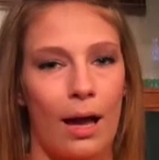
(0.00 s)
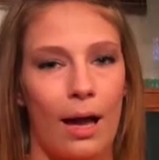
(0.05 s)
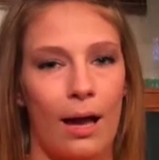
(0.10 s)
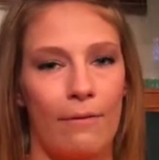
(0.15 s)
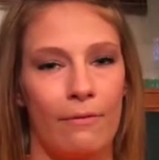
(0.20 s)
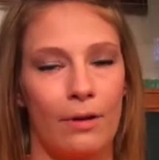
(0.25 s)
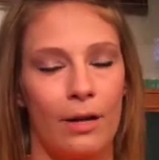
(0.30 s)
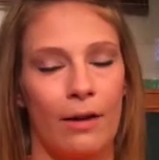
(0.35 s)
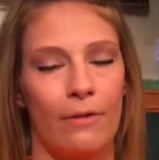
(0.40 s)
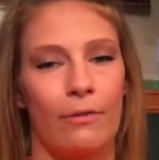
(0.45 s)

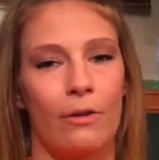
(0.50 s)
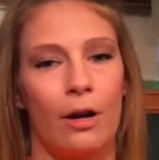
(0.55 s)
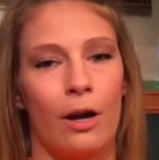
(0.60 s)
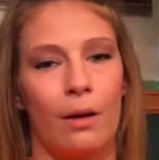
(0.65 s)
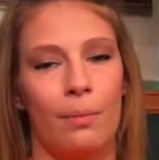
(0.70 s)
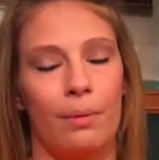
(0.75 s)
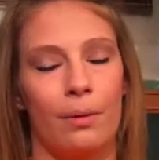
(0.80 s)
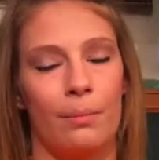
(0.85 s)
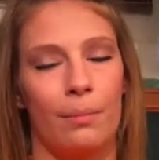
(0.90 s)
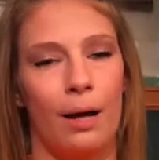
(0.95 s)
I've never
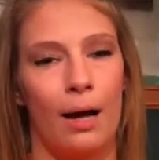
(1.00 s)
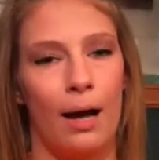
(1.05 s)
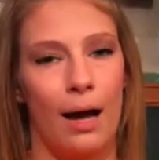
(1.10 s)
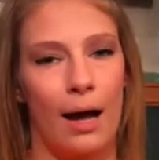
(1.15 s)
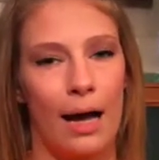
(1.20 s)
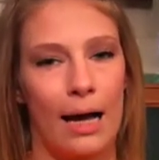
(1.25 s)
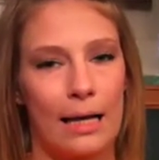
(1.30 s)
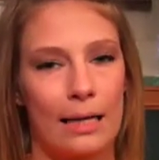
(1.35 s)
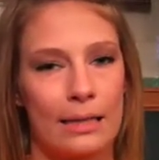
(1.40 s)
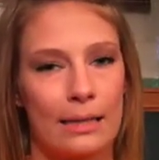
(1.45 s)
opened my
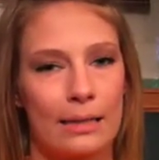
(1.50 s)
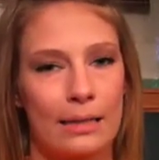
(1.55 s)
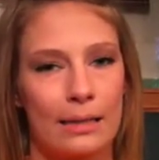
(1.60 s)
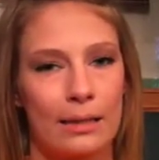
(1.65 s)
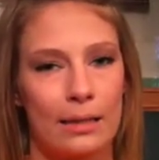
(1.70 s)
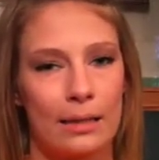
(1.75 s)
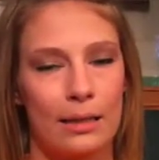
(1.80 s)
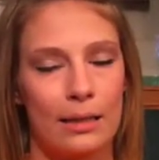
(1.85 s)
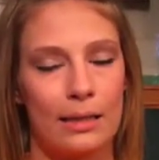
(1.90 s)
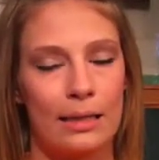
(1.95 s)
eyes
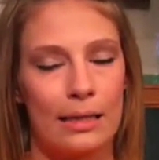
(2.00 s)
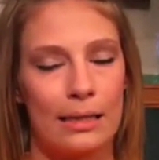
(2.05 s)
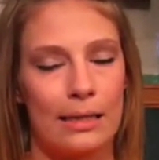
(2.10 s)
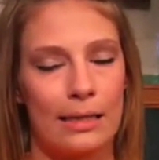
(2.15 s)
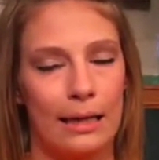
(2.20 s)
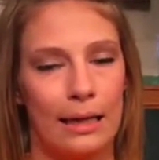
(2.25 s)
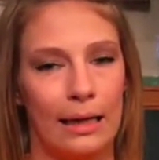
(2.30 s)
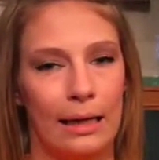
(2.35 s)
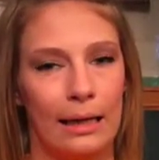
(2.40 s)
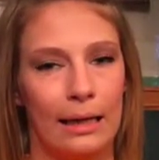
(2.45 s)
to
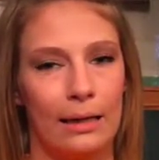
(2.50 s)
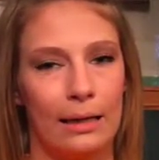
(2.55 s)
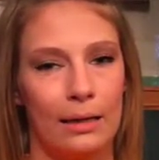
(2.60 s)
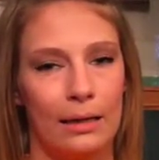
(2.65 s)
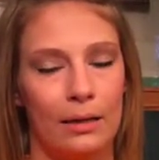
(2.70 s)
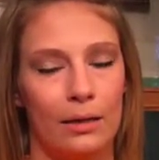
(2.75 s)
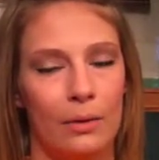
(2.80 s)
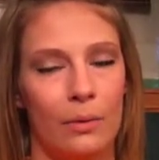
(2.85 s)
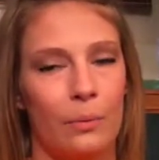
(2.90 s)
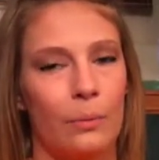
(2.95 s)
see
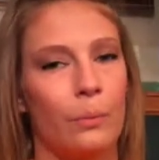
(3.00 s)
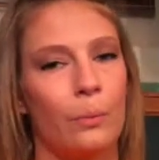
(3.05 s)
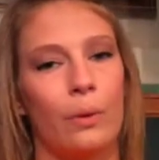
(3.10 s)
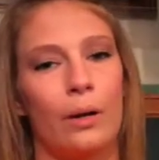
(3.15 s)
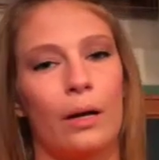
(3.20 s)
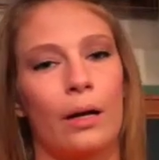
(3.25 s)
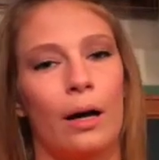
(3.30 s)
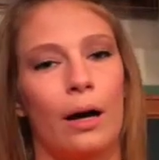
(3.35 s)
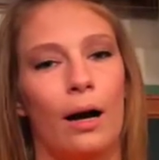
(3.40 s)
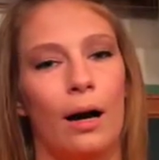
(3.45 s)

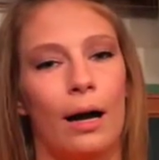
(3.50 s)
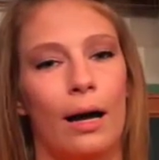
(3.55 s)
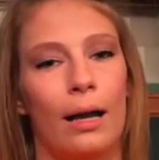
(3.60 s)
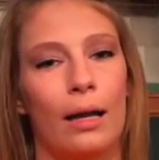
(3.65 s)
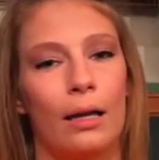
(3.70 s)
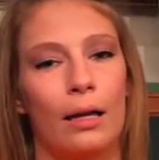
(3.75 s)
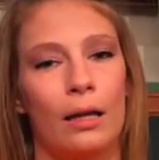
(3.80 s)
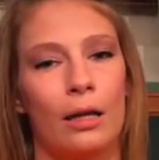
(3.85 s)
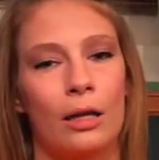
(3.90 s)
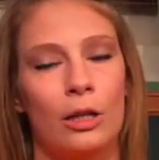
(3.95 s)
what God
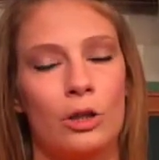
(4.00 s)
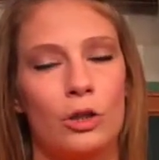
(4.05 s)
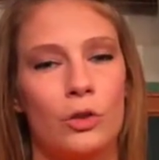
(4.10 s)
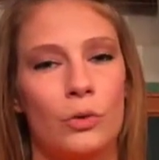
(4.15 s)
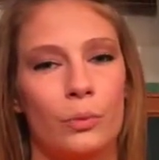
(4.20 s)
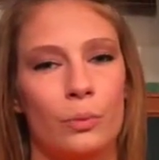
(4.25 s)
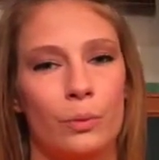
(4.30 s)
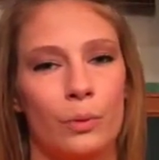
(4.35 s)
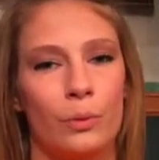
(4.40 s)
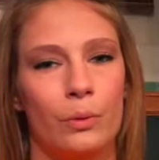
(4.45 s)
can
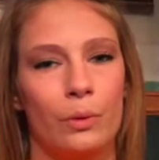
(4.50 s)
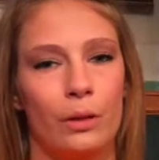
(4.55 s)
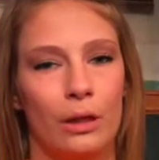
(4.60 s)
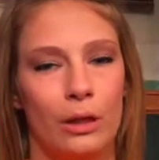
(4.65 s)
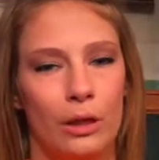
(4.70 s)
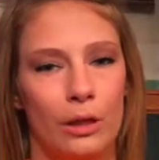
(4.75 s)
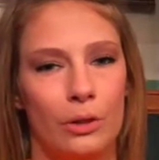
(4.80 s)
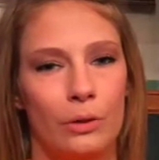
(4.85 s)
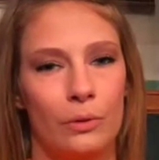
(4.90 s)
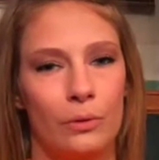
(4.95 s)

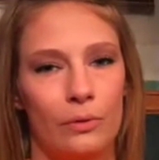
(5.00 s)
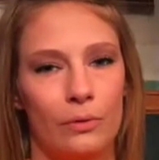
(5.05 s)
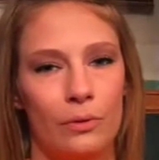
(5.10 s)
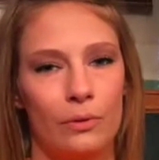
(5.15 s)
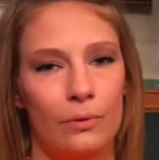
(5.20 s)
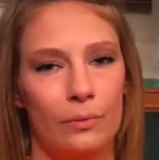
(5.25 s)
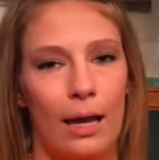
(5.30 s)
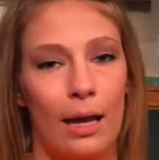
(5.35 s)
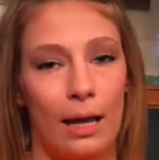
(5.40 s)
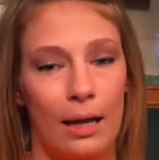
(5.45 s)
truly do,
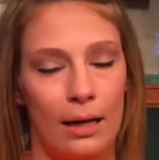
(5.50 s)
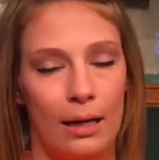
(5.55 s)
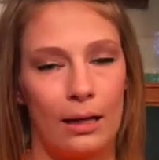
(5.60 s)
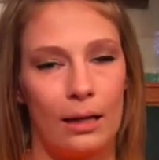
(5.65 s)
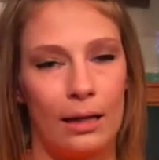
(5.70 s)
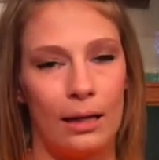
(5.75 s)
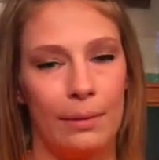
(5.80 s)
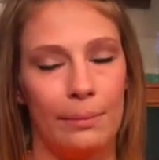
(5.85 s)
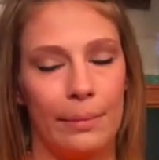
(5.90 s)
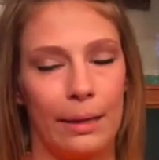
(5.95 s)
and it
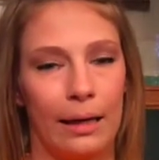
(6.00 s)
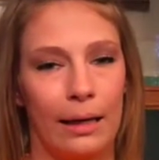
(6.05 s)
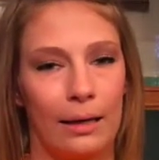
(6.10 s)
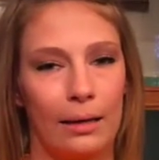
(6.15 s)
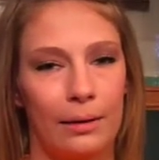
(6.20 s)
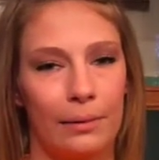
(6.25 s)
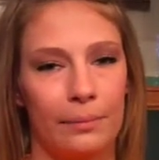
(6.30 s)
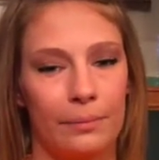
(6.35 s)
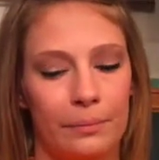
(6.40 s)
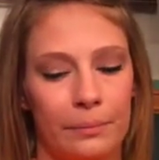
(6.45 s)
hit me.
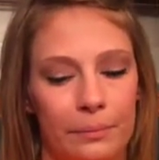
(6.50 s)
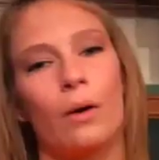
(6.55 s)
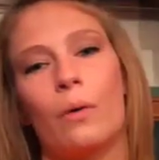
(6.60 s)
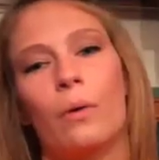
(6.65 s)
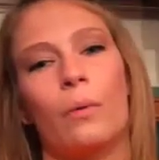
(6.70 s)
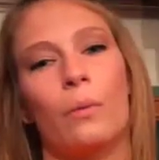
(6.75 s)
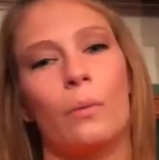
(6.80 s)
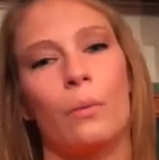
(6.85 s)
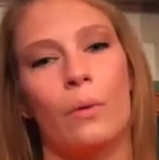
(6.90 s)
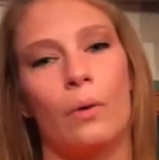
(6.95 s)

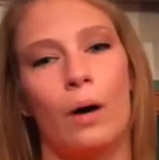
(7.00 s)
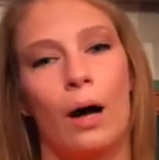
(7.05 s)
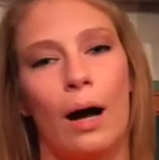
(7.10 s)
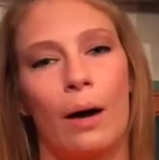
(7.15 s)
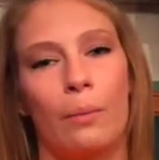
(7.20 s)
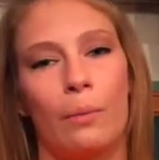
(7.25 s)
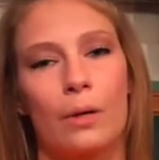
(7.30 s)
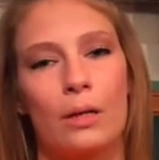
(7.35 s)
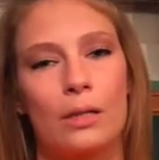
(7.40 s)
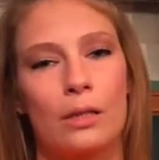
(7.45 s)
Well,
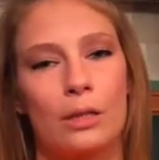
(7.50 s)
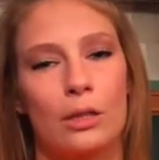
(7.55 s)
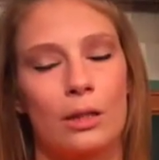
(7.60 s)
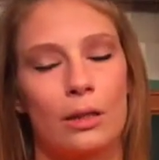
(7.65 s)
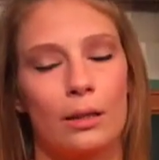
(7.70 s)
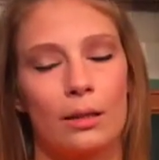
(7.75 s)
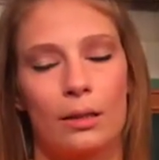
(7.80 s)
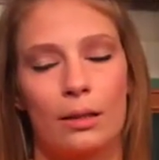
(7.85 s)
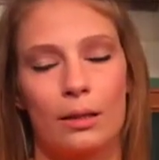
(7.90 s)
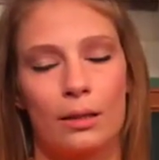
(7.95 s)
I wasn't,
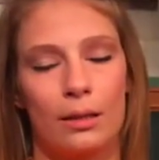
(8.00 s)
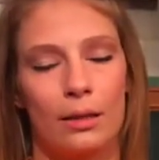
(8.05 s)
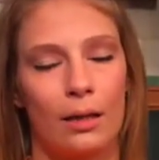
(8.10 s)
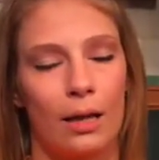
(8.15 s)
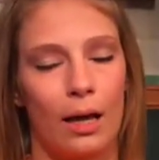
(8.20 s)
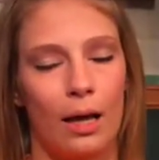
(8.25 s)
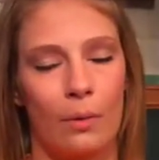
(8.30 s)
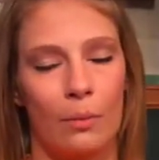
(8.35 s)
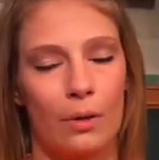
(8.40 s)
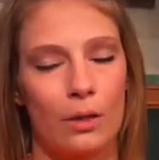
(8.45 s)

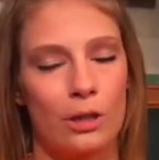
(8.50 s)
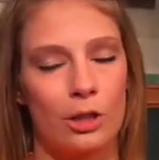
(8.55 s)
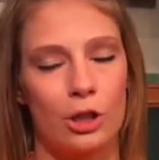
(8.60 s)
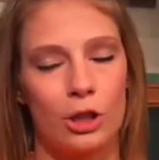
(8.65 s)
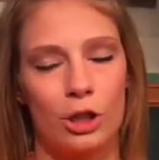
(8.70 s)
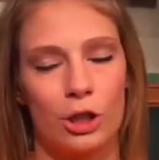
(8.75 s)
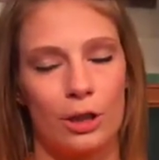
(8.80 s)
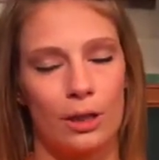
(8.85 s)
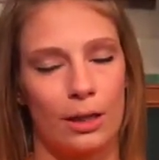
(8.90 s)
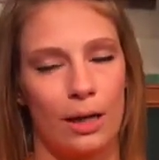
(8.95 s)
I wasn't
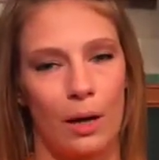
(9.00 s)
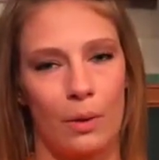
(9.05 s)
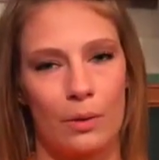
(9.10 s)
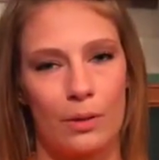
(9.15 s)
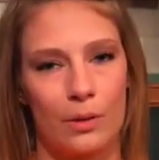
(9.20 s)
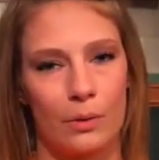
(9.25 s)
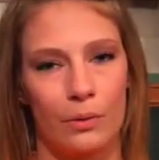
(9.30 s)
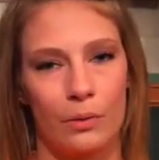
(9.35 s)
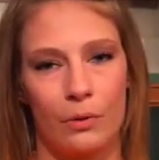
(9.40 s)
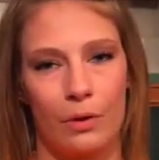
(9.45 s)
sure that I
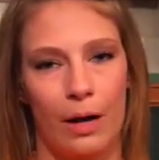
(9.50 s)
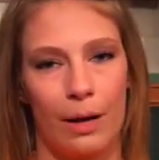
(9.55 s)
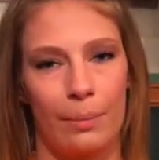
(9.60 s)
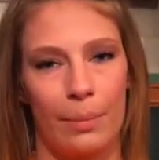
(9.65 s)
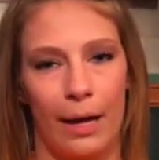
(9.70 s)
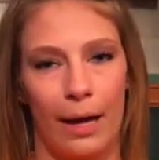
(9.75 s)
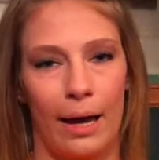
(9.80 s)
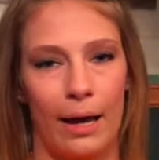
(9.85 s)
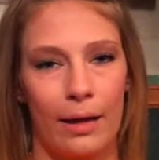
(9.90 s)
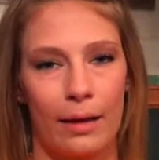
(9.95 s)
was on the right
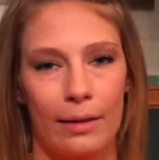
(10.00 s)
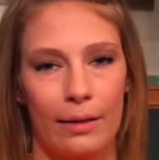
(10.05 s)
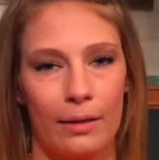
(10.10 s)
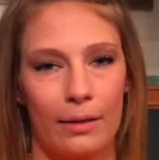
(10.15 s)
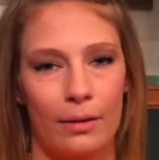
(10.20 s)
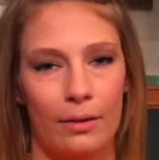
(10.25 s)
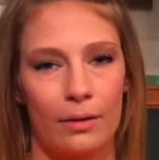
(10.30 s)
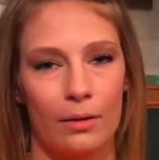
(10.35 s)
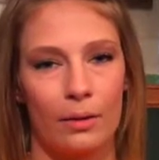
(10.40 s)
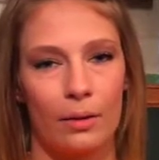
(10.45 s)

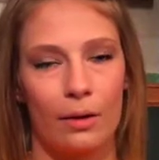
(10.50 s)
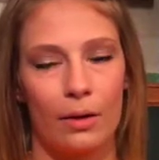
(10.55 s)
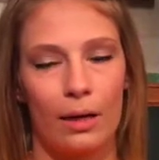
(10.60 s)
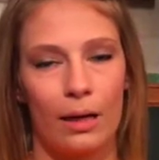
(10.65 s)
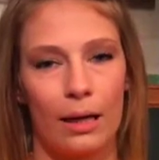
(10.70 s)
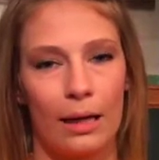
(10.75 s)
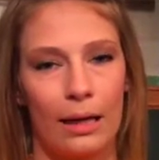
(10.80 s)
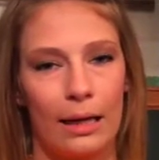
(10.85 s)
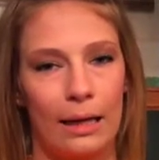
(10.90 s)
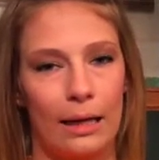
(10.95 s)
path,
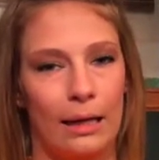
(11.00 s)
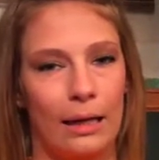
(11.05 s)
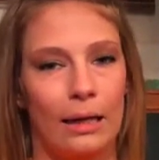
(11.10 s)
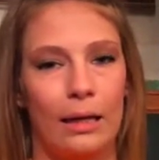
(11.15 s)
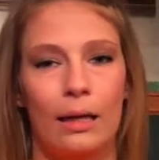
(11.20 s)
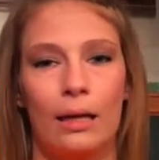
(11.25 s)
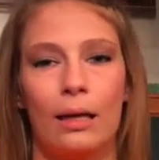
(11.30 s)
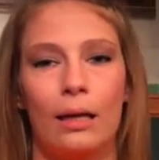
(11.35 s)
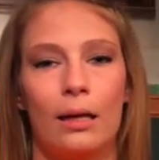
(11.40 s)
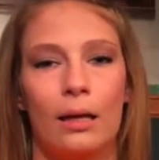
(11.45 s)

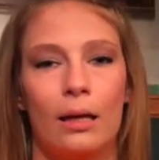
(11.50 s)
and